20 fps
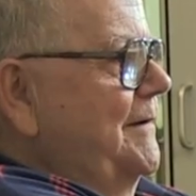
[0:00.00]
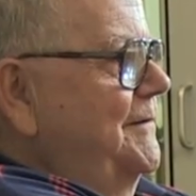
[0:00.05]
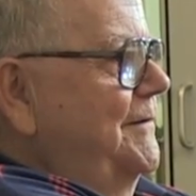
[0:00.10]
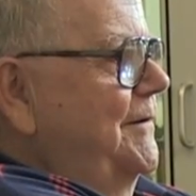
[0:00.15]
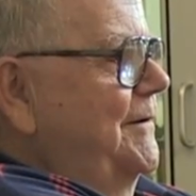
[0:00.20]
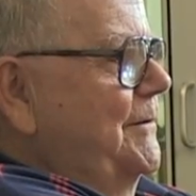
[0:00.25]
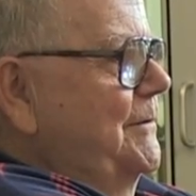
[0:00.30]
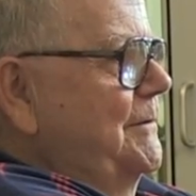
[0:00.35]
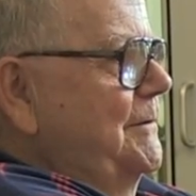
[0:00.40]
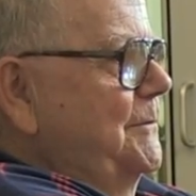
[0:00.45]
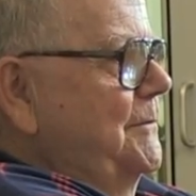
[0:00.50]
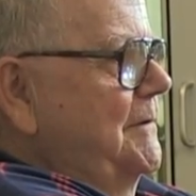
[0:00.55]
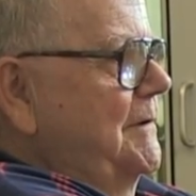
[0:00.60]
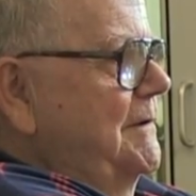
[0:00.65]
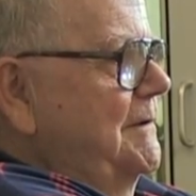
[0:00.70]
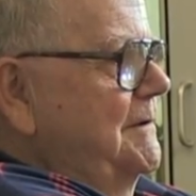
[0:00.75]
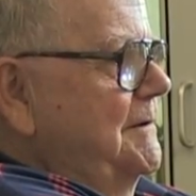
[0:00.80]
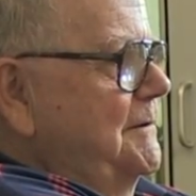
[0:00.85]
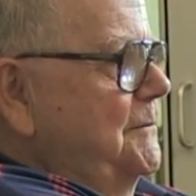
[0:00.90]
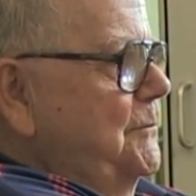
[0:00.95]
I saw
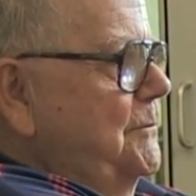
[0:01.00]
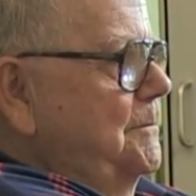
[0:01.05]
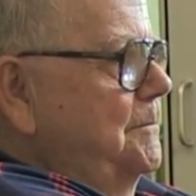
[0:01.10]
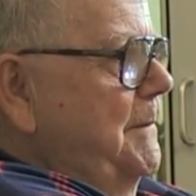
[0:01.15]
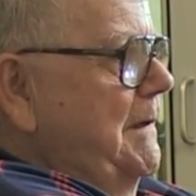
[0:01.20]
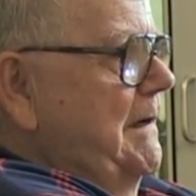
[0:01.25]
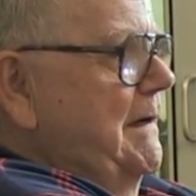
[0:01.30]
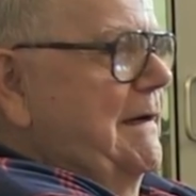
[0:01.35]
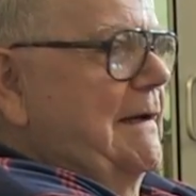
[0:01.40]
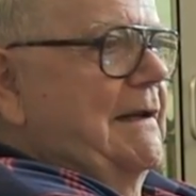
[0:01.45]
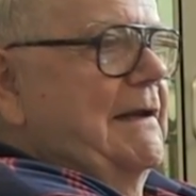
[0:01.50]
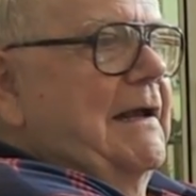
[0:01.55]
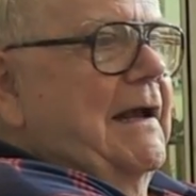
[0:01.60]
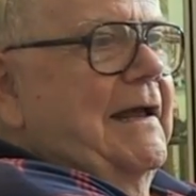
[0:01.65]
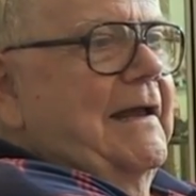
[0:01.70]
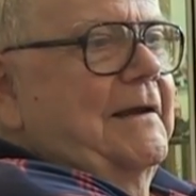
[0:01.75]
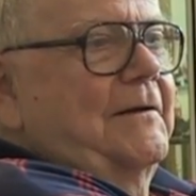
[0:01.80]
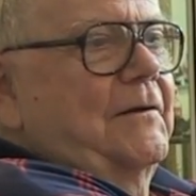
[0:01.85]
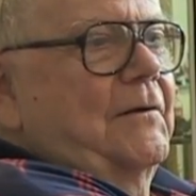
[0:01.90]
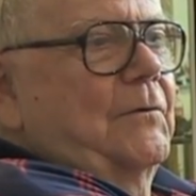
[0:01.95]
Billy Lee,
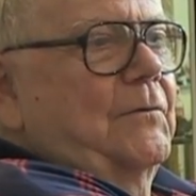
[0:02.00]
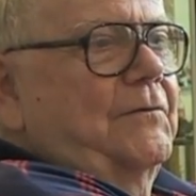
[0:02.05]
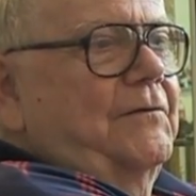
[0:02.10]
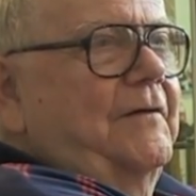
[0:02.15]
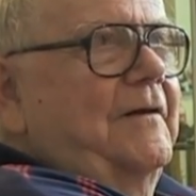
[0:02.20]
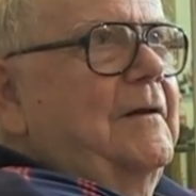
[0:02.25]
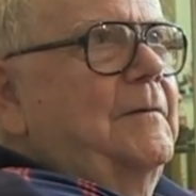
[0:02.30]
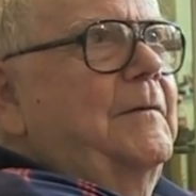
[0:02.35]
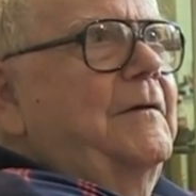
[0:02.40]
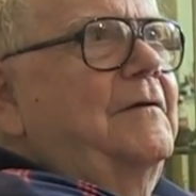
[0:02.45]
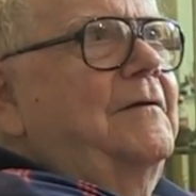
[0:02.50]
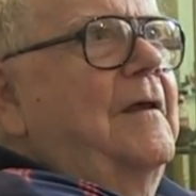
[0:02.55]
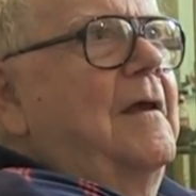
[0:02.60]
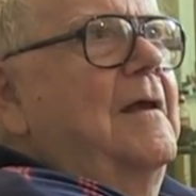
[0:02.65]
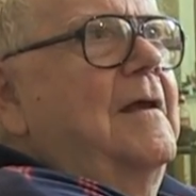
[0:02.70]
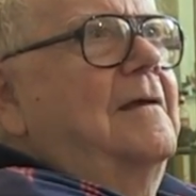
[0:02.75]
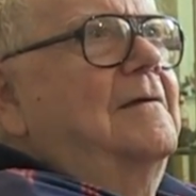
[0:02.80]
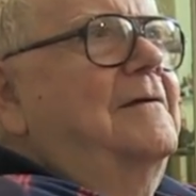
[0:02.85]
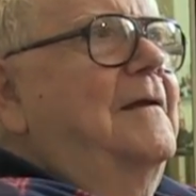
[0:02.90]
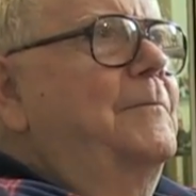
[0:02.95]
I had to go see him in
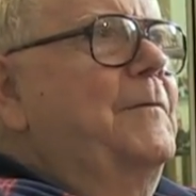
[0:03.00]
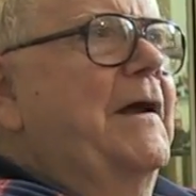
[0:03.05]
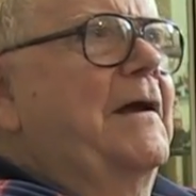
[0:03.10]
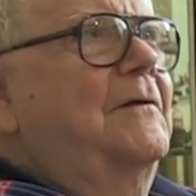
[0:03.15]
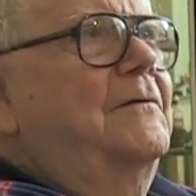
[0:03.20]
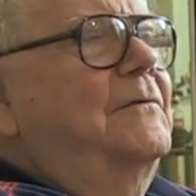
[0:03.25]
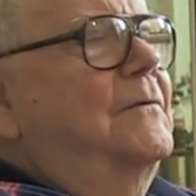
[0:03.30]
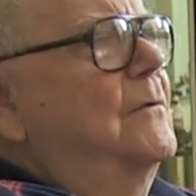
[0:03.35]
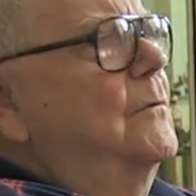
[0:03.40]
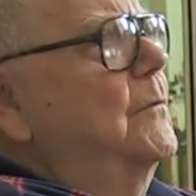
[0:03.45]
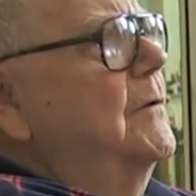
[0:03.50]
some house